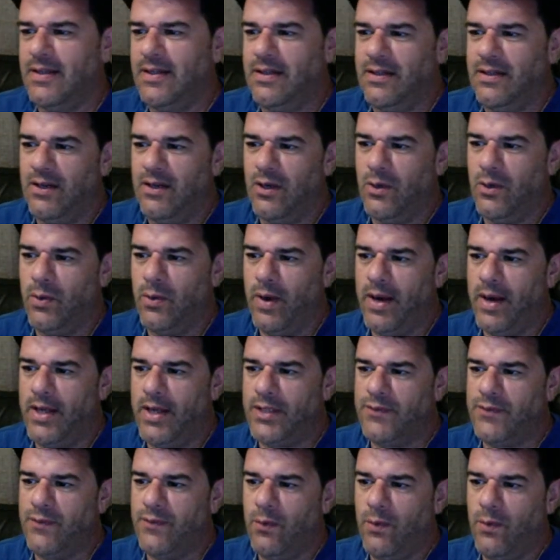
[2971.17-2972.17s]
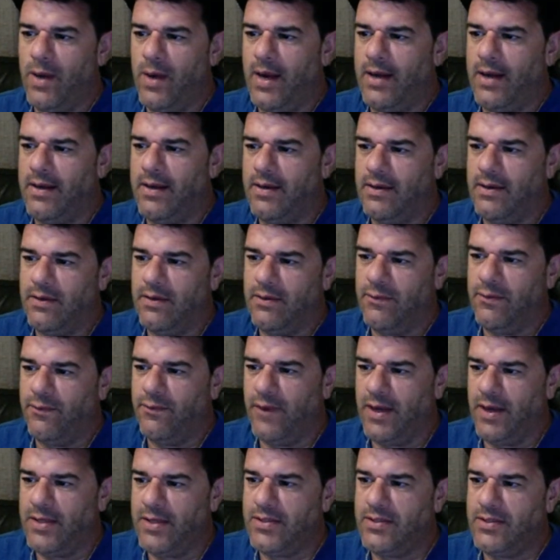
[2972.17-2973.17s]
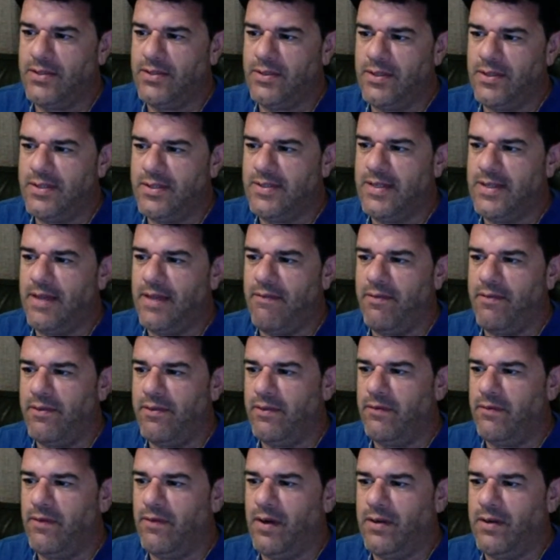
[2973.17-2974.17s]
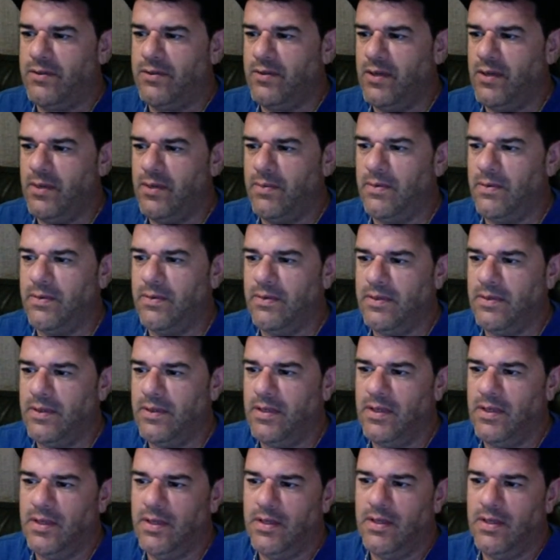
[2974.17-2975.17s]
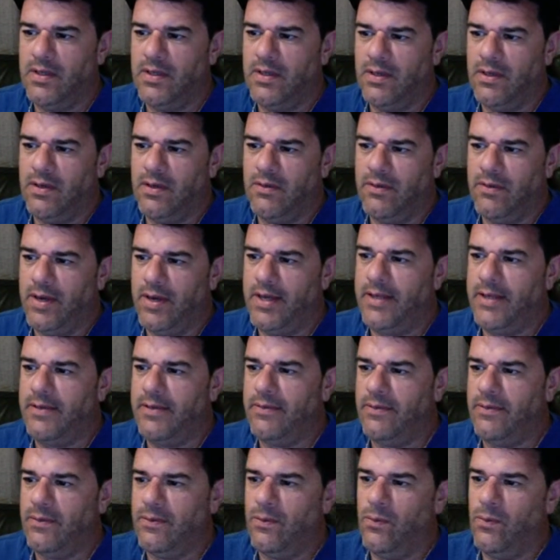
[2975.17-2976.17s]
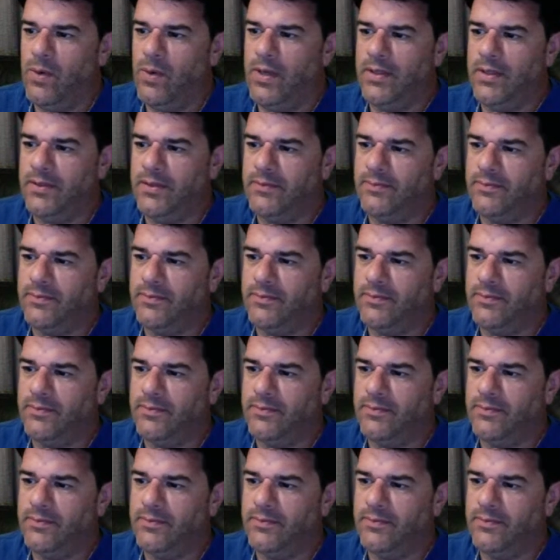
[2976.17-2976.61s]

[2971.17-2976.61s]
Aquarius for work, 1st to the 7th of October. Ready? 1,